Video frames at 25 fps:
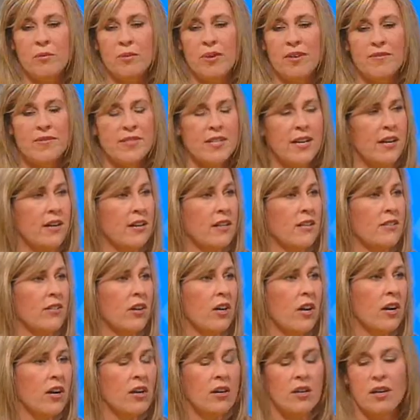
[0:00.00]
what we've done is
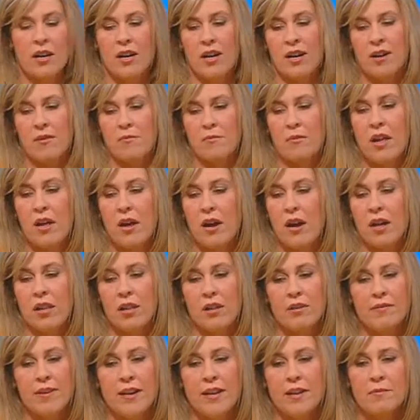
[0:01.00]
our um, all
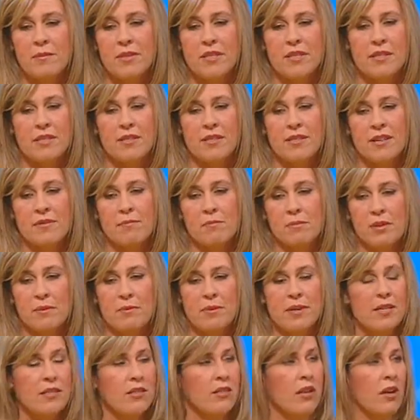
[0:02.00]
our vitamins and
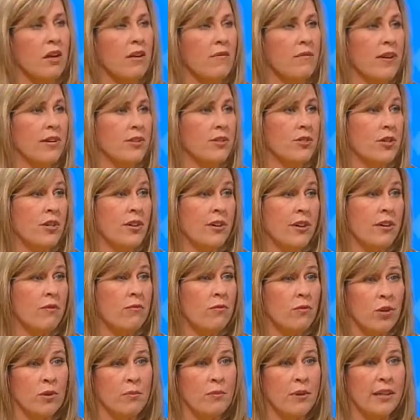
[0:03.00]
supplements are veterinary
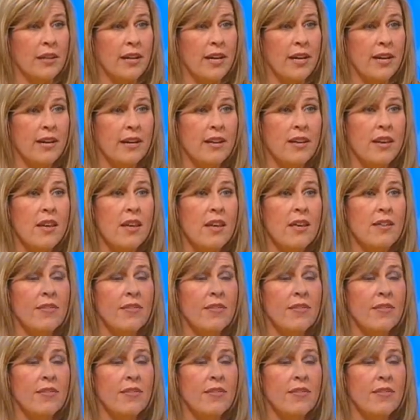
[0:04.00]
formulated.